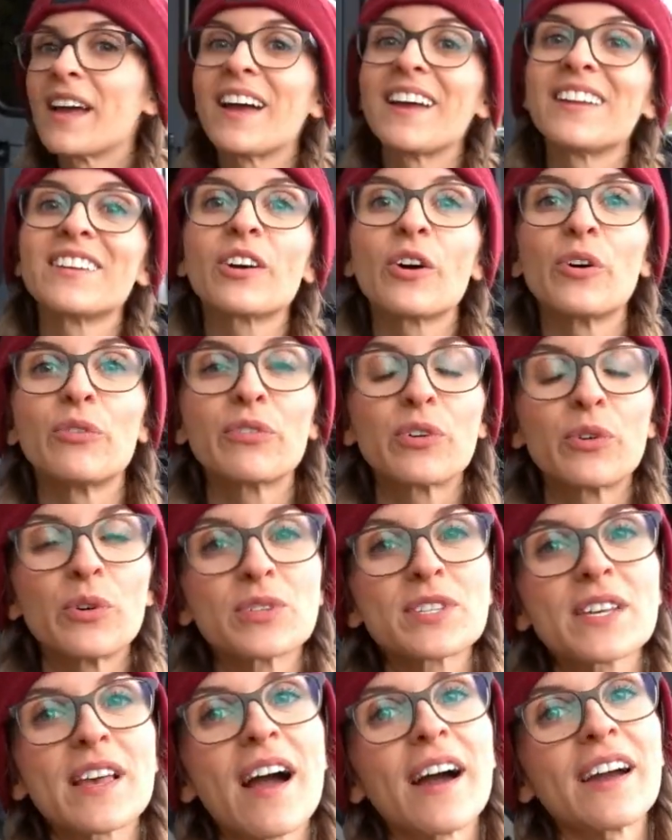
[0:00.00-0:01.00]
And of
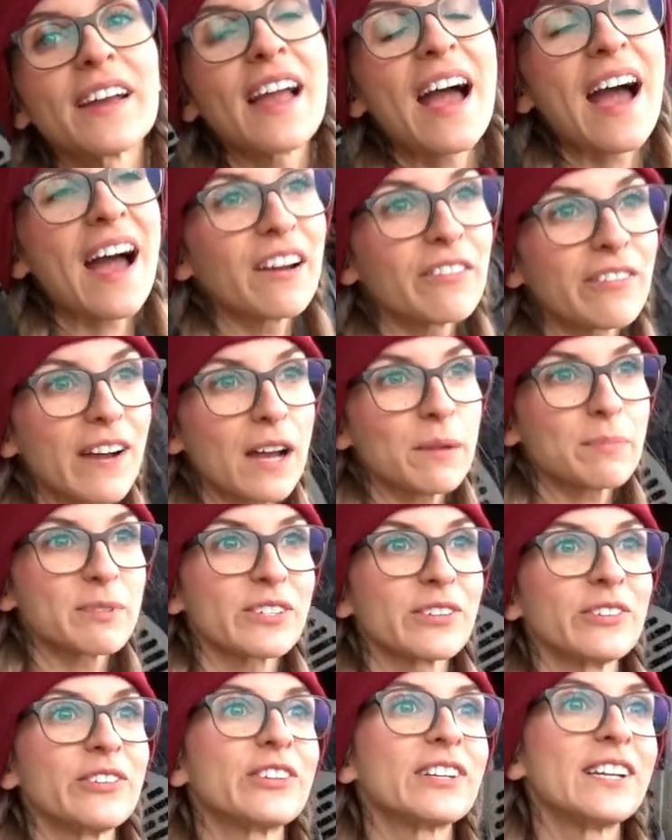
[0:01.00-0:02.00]
course, I have
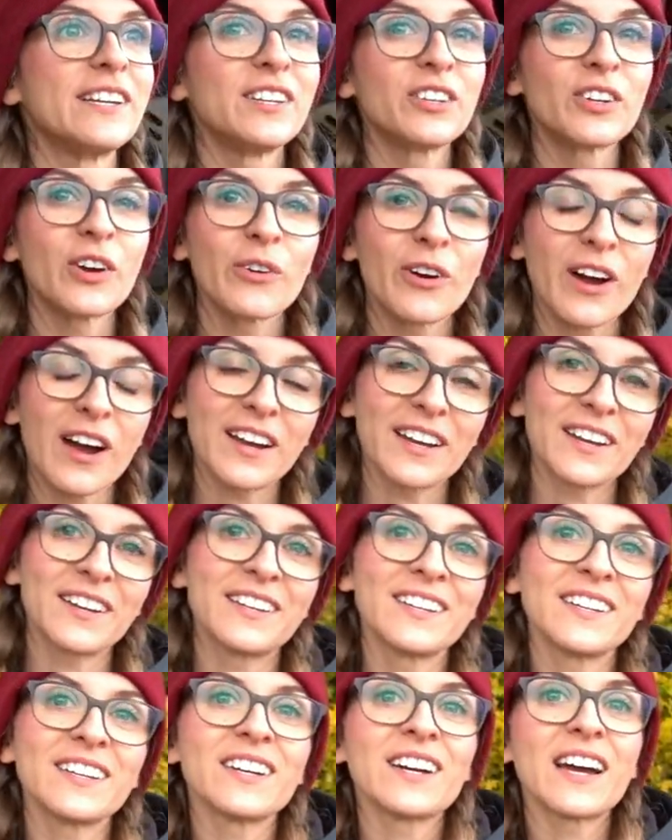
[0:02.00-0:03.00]
absolutely no
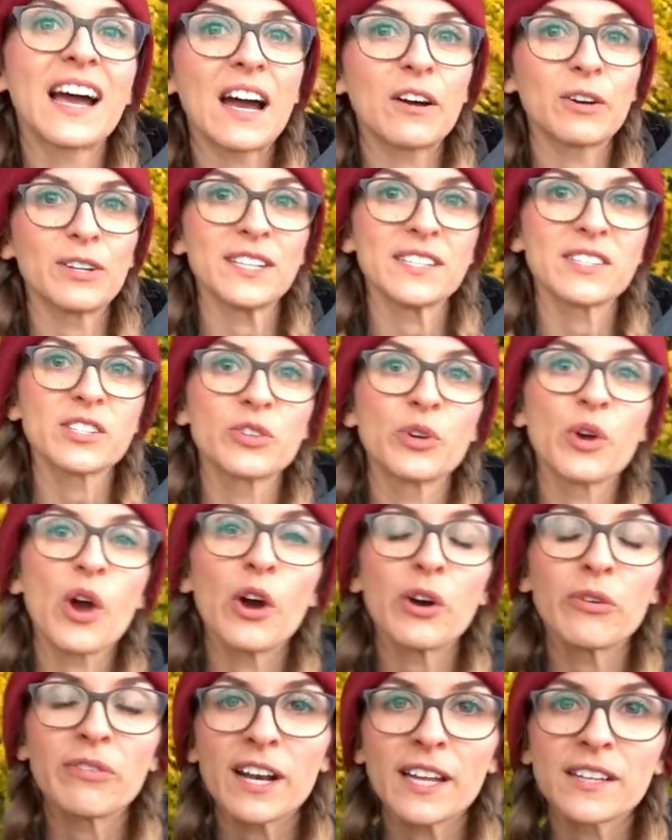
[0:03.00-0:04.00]
idea how it is to
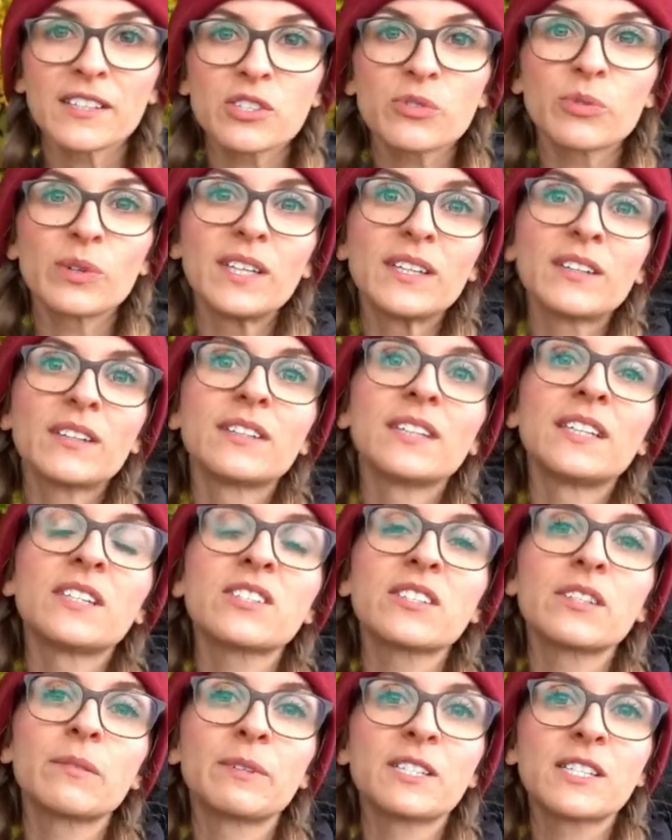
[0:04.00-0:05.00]
overland Sweden in
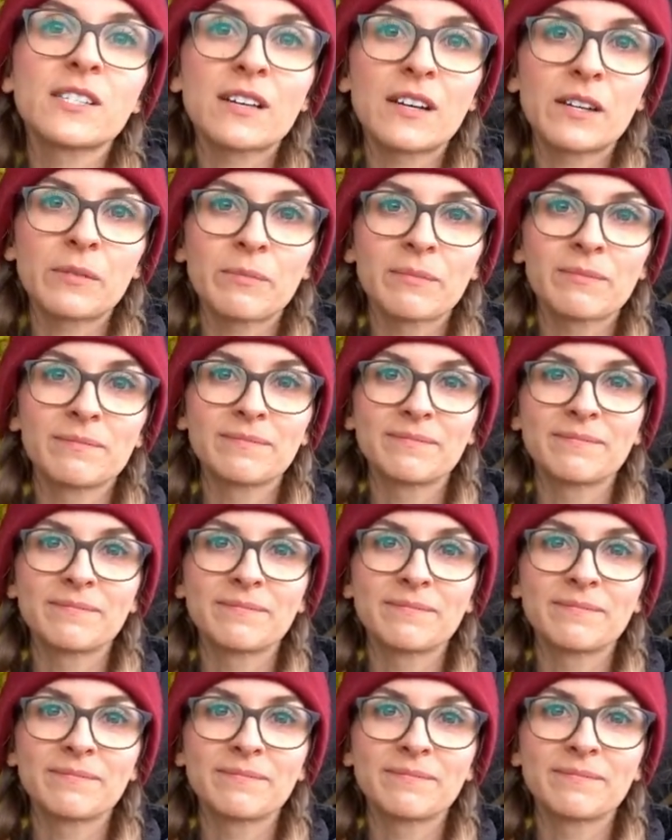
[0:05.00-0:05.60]
summertime.